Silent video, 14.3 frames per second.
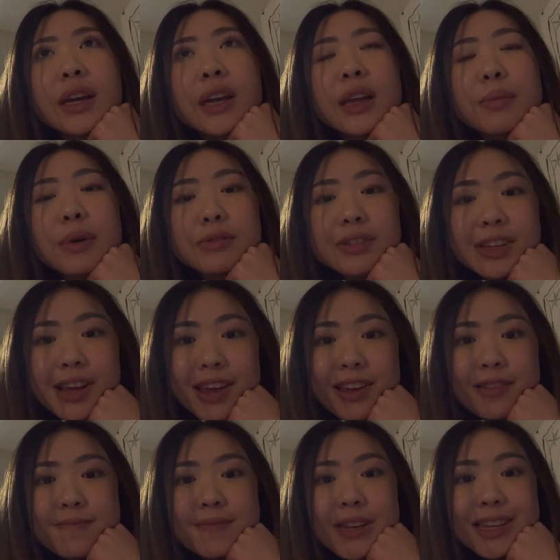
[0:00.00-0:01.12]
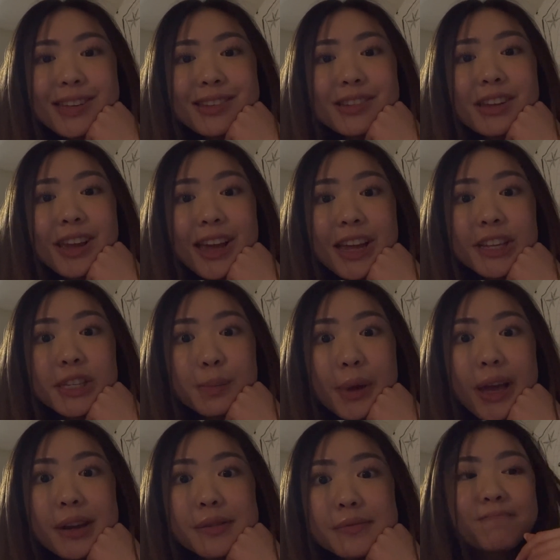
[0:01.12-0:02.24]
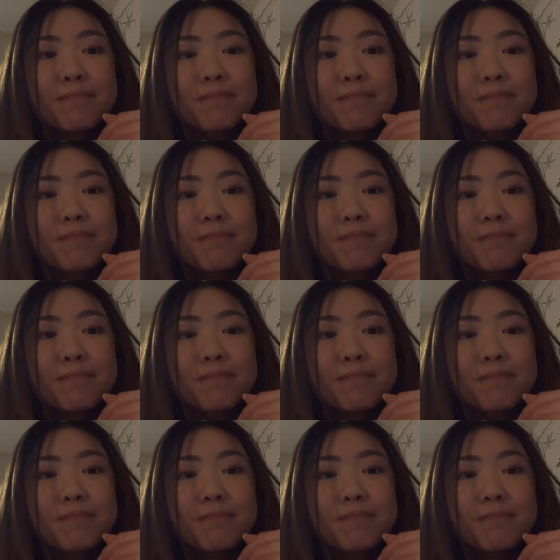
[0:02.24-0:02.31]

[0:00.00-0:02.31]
came out today, and head to bed.